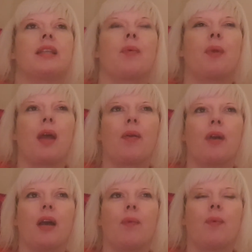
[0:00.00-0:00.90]
that when
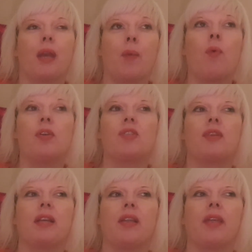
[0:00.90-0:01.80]
I was
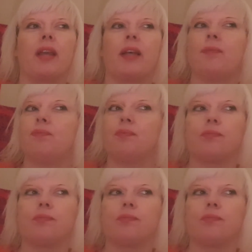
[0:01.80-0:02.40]
reading it, thinking,